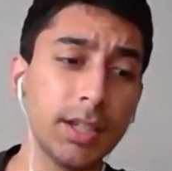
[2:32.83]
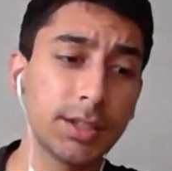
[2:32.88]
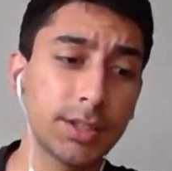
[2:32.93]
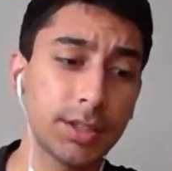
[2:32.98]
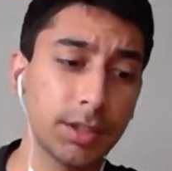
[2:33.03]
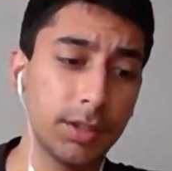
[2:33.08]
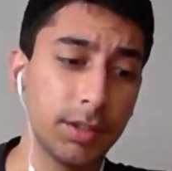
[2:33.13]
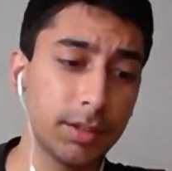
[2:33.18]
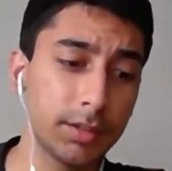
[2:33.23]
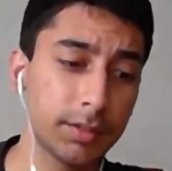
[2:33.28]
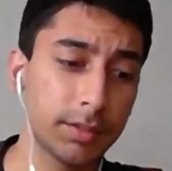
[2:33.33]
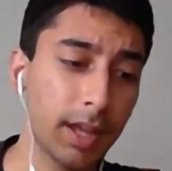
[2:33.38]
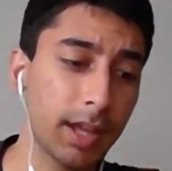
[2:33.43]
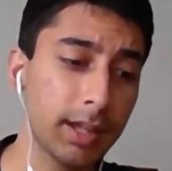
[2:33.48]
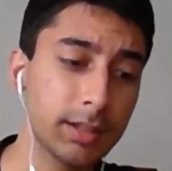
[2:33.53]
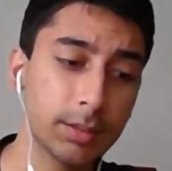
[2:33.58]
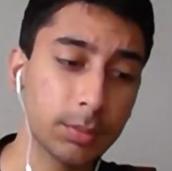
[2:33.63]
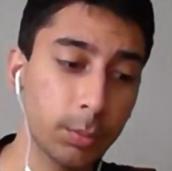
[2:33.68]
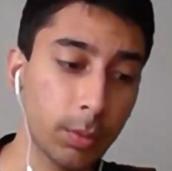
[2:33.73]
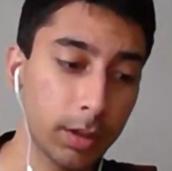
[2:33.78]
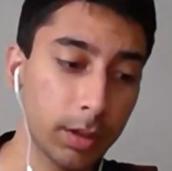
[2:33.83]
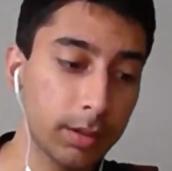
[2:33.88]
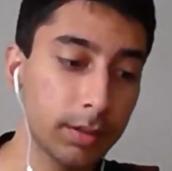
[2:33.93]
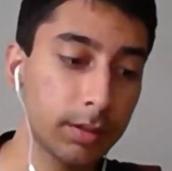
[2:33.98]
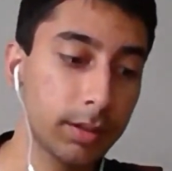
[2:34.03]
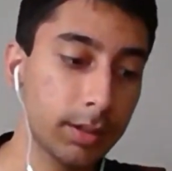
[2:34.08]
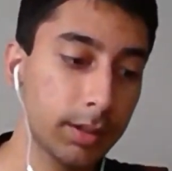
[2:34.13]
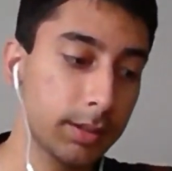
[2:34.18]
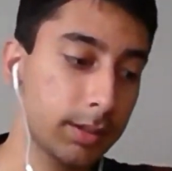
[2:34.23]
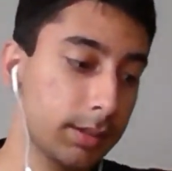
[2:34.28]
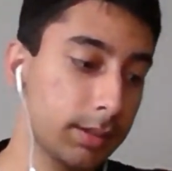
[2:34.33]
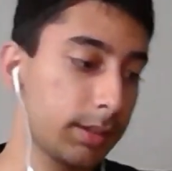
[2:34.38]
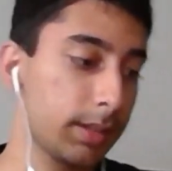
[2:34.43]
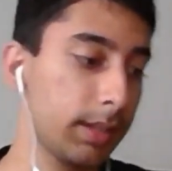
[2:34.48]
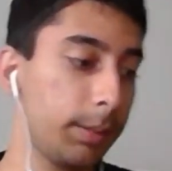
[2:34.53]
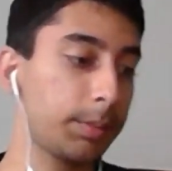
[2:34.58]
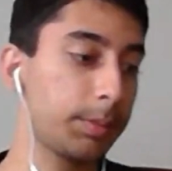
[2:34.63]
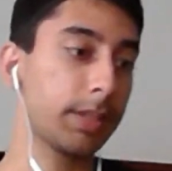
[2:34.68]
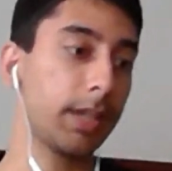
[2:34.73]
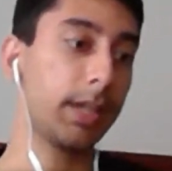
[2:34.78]
So that's one of the
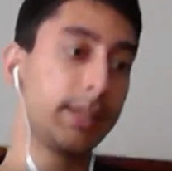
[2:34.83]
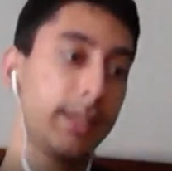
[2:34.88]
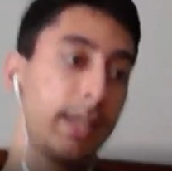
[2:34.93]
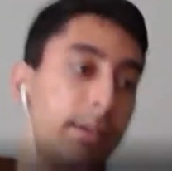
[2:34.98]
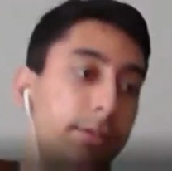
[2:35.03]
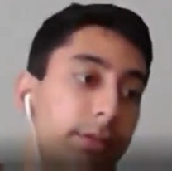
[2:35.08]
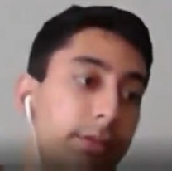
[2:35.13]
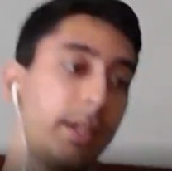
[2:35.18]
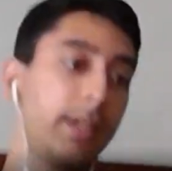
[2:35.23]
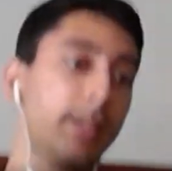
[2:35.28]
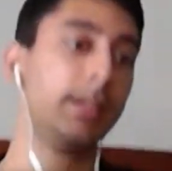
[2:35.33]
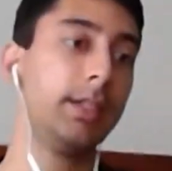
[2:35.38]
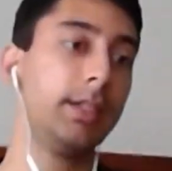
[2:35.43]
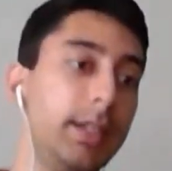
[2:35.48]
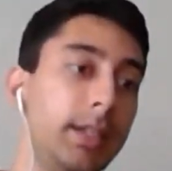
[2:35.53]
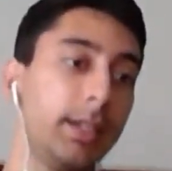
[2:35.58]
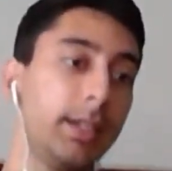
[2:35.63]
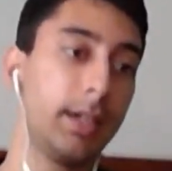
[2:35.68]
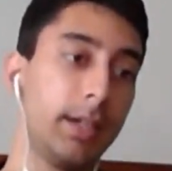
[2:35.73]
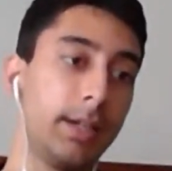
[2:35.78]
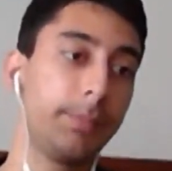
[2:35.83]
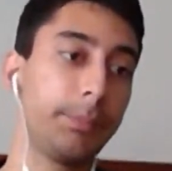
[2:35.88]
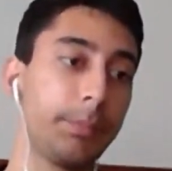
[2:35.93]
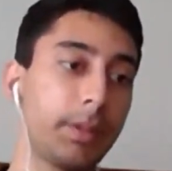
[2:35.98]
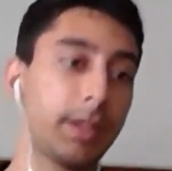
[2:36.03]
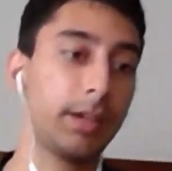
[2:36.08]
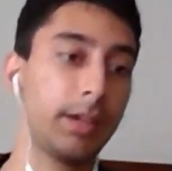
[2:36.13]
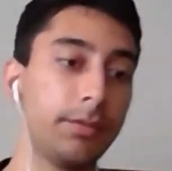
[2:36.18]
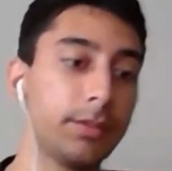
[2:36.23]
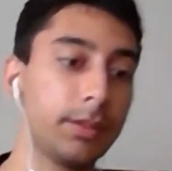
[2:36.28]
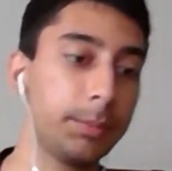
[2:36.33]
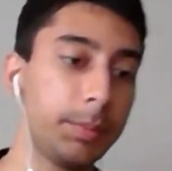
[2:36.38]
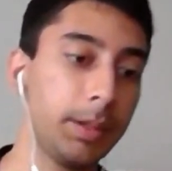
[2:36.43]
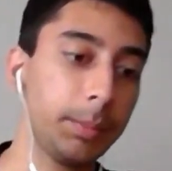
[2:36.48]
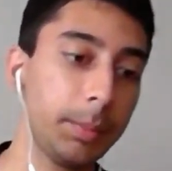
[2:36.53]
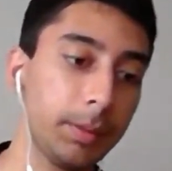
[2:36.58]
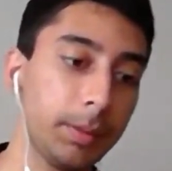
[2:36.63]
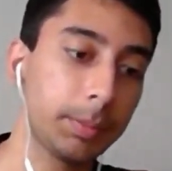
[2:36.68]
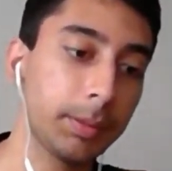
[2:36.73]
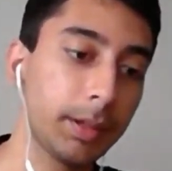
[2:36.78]
tips I definitely give to
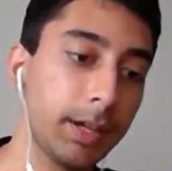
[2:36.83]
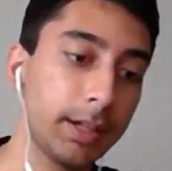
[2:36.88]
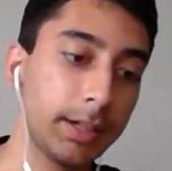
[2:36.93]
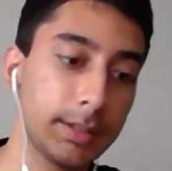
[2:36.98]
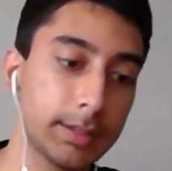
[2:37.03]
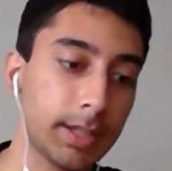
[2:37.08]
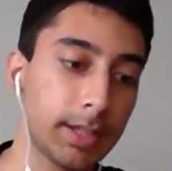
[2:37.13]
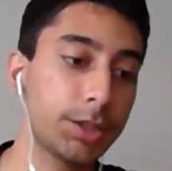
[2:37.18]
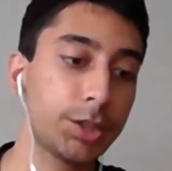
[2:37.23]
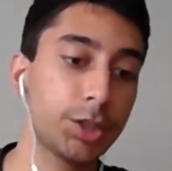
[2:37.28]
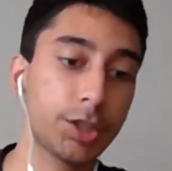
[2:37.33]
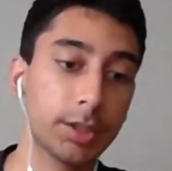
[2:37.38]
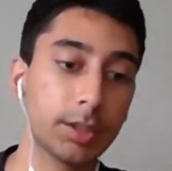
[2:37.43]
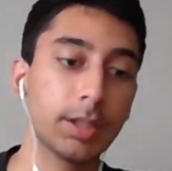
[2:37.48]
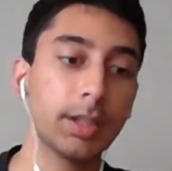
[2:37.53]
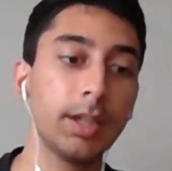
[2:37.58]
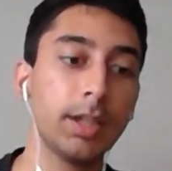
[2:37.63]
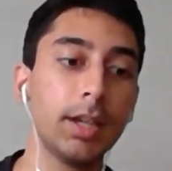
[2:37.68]
people applying, is that just